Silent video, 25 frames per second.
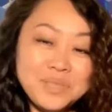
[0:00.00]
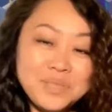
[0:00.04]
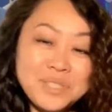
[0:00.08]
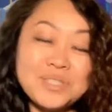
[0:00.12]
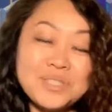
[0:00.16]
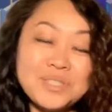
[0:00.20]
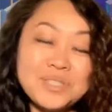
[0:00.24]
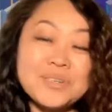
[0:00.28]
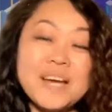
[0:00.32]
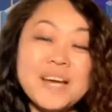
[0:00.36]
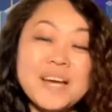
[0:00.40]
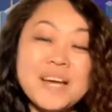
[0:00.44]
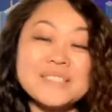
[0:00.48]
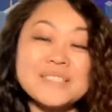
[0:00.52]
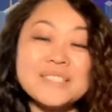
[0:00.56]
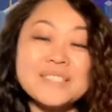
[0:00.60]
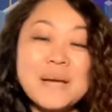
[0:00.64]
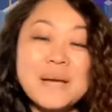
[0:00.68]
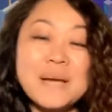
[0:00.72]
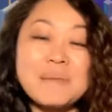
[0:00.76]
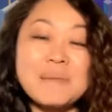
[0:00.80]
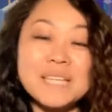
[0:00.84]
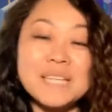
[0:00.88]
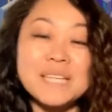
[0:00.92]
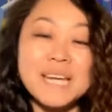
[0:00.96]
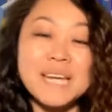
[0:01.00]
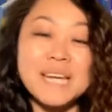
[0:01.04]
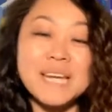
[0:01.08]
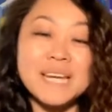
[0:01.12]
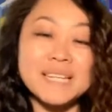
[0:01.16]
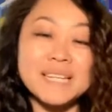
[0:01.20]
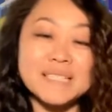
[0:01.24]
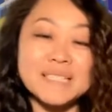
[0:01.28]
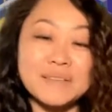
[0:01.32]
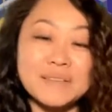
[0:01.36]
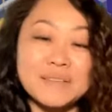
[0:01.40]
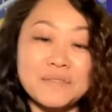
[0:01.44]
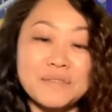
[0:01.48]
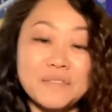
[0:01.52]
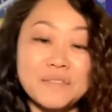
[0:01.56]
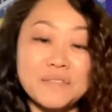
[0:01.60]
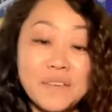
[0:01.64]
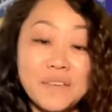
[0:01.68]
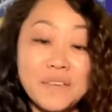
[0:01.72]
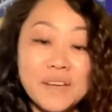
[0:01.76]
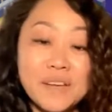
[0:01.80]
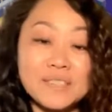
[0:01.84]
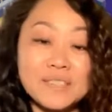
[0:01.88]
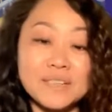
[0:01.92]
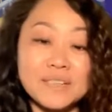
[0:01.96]
Sudha Jamthe is a
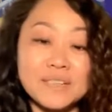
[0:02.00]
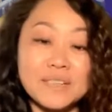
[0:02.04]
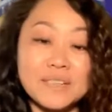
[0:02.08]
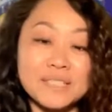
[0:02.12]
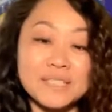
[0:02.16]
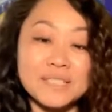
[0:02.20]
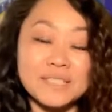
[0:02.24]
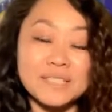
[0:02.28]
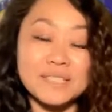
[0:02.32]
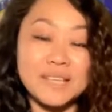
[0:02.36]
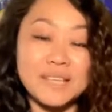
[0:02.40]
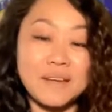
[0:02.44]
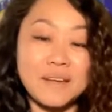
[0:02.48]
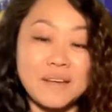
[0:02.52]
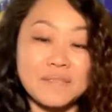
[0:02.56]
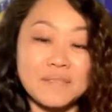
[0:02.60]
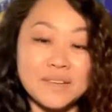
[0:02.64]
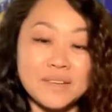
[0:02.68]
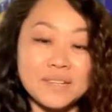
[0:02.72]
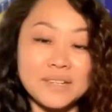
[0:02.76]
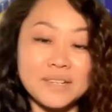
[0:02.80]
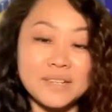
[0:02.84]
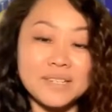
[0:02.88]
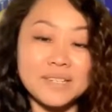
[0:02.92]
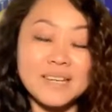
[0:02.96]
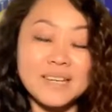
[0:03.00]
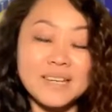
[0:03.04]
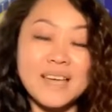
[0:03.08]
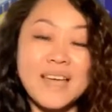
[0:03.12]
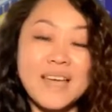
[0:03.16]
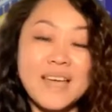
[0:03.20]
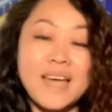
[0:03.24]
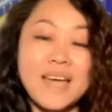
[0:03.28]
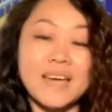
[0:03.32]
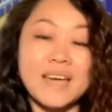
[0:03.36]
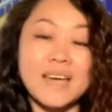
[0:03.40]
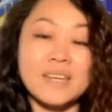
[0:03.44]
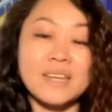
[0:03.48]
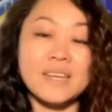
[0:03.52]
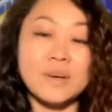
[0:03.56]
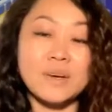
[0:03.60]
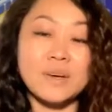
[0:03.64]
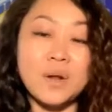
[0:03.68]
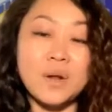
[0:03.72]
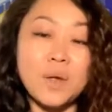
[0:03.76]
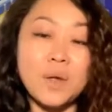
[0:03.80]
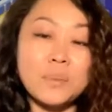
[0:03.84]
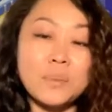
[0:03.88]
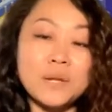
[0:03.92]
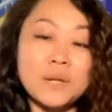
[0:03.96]
professor at Stanford and a
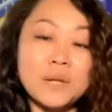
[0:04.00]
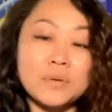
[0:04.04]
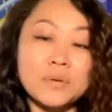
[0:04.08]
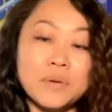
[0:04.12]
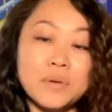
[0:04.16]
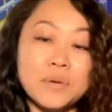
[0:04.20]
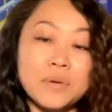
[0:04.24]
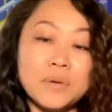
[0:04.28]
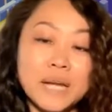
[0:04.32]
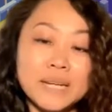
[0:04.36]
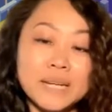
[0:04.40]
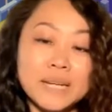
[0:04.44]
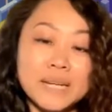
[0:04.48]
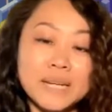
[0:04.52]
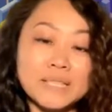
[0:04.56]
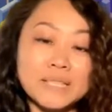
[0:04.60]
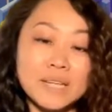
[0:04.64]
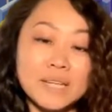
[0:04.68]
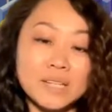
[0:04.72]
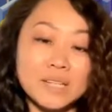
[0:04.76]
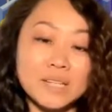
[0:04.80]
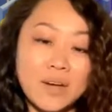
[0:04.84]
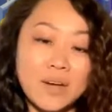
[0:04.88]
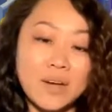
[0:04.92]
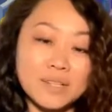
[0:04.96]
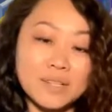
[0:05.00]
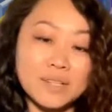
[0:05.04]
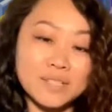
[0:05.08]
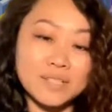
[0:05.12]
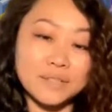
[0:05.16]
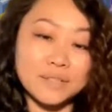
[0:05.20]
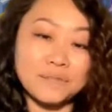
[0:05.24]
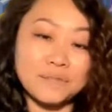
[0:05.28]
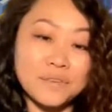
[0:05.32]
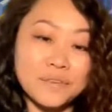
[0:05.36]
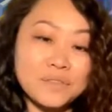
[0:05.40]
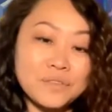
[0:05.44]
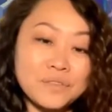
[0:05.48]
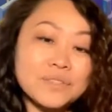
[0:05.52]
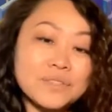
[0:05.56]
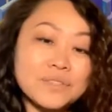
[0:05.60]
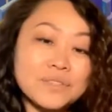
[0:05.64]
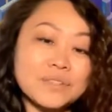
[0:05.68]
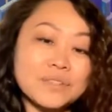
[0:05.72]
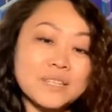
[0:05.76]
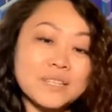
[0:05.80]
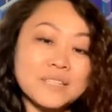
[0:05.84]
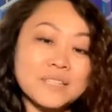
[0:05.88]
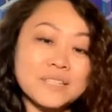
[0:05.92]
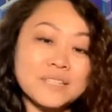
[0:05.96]
globally recognized technology
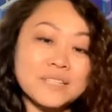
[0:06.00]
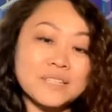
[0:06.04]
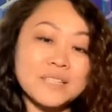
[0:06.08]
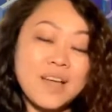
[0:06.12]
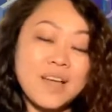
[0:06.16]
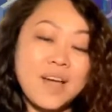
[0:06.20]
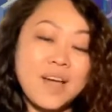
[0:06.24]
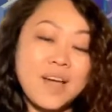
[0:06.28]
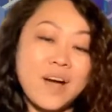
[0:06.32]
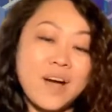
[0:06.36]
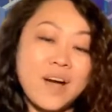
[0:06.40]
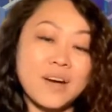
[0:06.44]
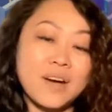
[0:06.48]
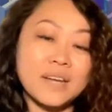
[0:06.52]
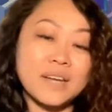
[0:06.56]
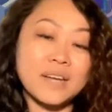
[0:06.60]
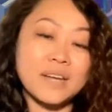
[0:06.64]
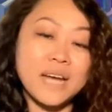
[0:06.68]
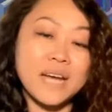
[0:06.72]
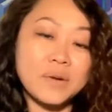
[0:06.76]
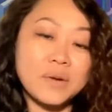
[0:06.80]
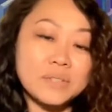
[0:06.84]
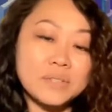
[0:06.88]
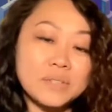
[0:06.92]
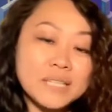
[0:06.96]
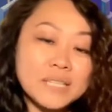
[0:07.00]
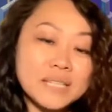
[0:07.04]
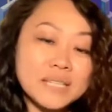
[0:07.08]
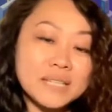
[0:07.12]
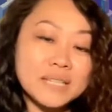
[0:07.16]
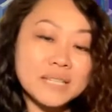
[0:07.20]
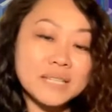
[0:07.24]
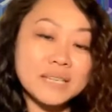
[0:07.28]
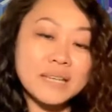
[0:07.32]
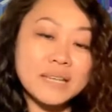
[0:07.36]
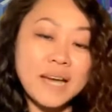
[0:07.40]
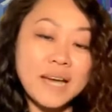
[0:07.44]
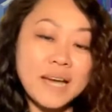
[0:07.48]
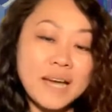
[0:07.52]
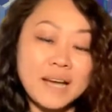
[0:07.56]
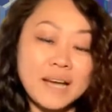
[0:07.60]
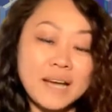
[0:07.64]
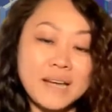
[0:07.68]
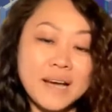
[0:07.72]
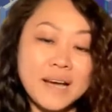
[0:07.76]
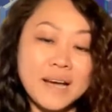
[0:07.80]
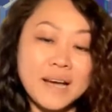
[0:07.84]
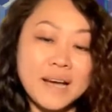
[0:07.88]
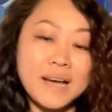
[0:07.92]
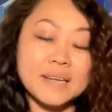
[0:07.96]
futurist on IoT,
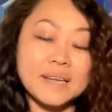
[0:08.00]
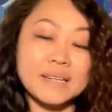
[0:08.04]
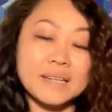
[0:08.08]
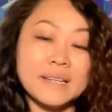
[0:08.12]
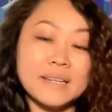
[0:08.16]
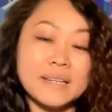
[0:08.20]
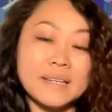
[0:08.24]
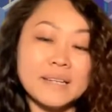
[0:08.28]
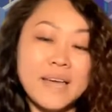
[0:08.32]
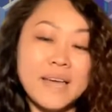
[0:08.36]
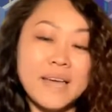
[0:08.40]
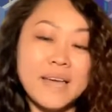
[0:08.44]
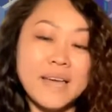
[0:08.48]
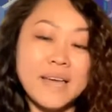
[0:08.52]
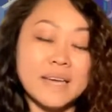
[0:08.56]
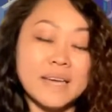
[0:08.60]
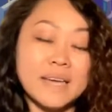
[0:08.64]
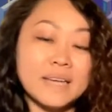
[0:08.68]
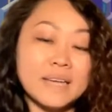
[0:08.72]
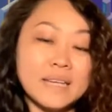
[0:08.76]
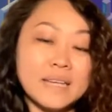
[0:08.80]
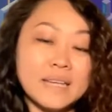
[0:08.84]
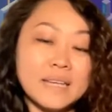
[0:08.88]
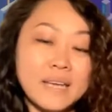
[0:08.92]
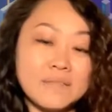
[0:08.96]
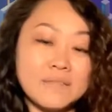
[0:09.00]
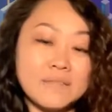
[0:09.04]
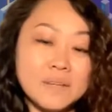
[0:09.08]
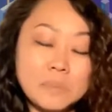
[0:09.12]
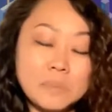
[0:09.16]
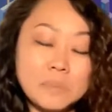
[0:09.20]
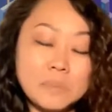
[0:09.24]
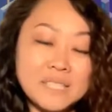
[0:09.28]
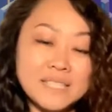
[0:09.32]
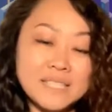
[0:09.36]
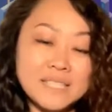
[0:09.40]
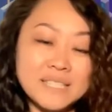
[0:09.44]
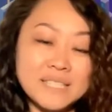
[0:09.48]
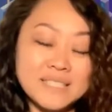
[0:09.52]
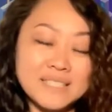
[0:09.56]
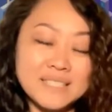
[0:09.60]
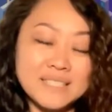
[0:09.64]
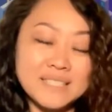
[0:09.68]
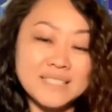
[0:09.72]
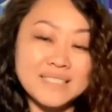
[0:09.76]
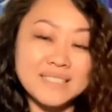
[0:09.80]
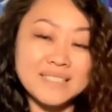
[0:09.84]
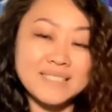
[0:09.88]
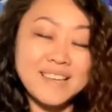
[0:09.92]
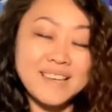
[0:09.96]
AI, and AV
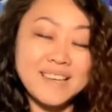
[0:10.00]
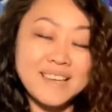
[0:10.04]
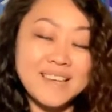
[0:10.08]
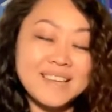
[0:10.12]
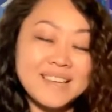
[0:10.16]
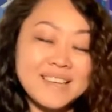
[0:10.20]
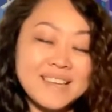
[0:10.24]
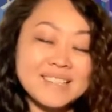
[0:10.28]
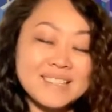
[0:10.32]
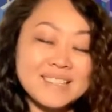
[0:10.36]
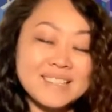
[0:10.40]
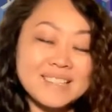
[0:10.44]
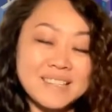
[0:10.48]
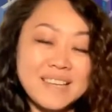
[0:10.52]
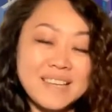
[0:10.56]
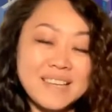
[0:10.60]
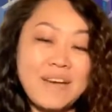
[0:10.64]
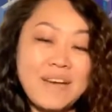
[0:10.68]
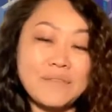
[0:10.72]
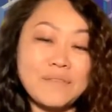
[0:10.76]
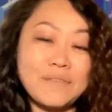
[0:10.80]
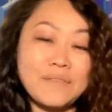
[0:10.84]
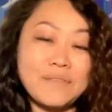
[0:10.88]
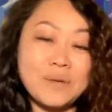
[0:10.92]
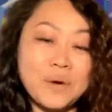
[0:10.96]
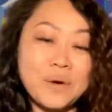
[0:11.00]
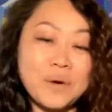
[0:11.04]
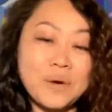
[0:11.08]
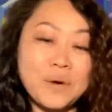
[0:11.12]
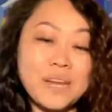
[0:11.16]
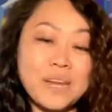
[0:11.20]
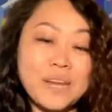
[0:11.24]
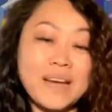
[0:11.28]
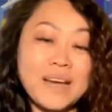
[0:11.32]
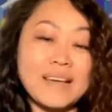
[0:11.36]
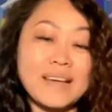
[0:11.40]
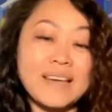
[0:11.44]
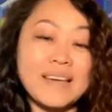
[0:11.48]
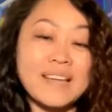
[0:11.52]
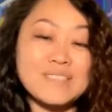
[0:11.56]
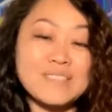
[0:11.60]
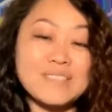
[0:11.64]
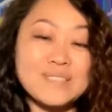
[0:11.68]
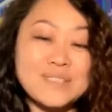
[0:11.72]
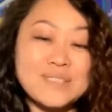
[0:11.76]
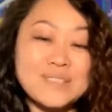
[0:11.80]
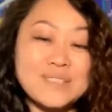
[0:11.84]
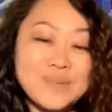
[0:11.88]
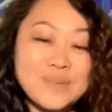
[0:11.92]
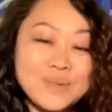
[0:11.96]
business. See everyone again
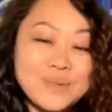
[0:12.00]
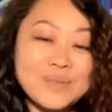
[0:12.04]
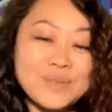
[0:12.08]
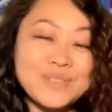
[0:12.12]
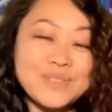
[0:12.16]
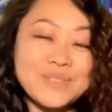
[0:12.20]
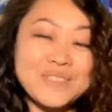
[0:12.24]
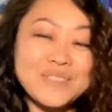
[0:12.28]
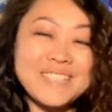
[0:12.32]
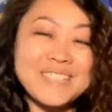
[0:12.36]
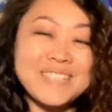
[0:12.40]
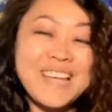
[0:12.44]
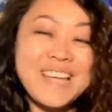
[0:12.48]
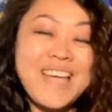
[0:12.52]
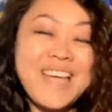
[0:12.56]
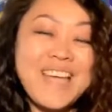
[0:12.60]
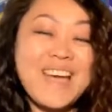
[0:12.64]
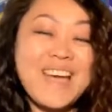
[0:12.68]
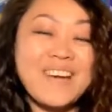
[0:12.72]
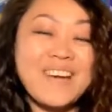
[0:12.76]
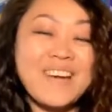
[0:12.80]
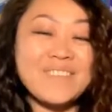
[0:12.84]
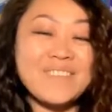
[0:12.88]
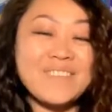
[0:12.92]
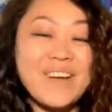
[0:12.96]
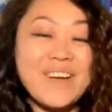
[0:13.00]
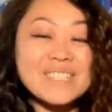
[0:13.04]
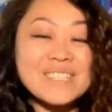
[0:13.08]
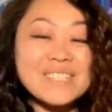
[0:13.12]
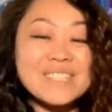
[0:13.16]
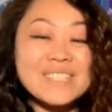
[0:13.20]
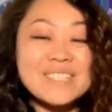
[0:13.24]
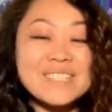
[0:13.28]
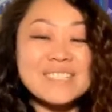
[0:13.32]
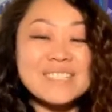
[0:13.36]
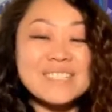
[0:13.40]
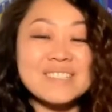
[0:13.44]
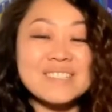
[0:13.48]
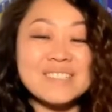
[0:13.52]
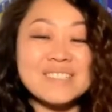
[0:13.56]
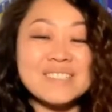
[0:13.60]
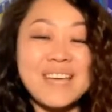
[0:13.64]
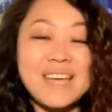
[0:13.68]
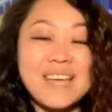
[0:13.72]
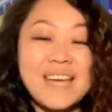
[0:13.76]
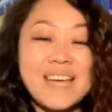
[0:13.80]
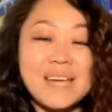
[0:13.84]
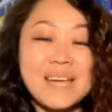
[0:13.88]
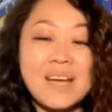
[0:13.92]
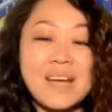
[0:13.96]
soon. Register
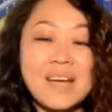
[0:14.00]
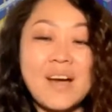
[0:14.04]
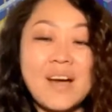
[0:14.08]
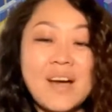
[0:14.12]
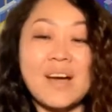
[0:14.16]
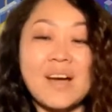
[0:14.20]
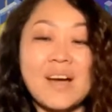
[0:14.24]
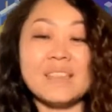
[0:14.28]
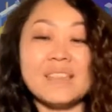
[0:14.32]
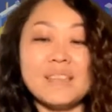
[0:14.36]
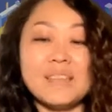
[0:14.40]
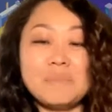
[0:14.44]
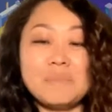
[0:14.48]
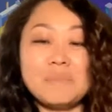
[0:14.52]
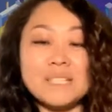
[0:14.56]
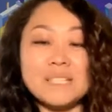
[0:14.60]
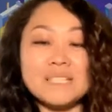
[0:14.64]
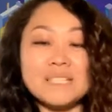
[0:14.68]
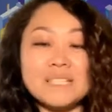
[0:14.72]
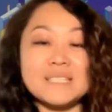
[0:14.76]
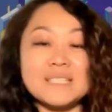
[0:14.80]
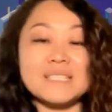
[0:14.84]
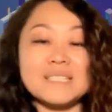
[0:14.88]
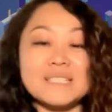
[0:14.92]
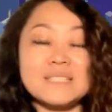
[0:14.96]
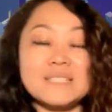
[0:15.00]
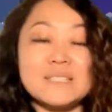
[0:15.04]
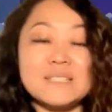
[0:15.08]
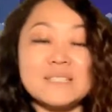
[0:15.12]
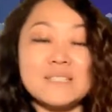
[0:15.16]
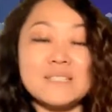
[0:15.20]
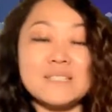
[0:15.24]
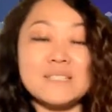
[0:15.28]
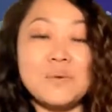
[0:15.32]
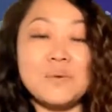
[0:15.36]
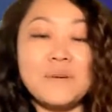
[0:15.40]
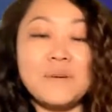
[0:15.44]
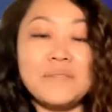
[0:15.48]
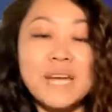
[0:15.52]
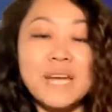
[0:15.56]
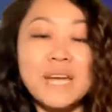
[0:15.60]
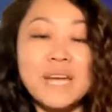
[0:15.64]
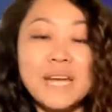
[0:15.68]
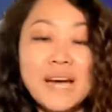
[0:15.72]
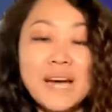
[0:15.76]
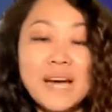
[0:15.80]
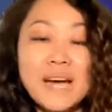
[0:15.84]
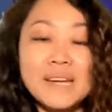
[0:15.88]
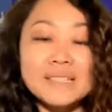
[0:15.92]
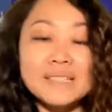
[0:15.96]
today on the Business School of
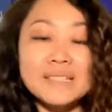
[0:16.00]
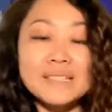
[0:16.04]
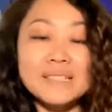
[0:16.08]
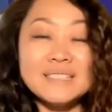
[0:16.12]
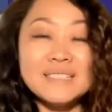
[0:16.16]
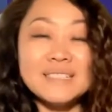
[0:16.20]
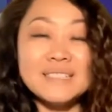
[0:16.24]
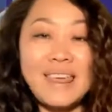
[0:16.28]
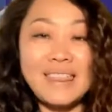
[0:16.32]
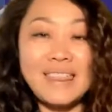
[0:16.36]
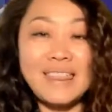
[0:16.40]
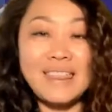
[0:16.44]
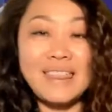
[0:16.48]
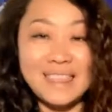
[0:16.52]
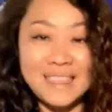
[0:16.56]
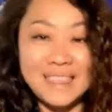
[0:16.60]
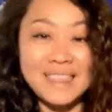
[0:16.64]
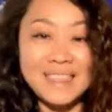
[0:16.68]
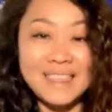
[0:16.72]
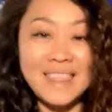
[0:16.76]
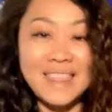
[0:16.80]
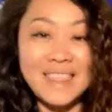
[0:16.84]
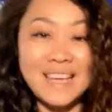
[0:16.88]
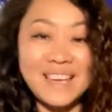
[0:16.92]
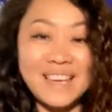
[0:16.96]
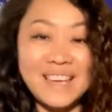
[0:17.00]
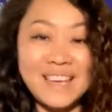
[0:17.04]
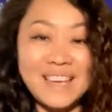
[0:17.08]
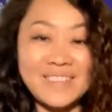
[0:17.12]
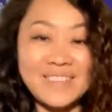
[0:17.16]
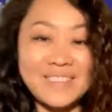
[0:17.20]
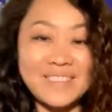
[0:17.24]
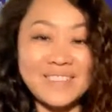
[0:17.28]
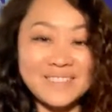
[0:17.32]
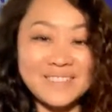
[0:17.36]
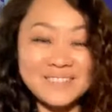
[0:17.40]
AI Thank you.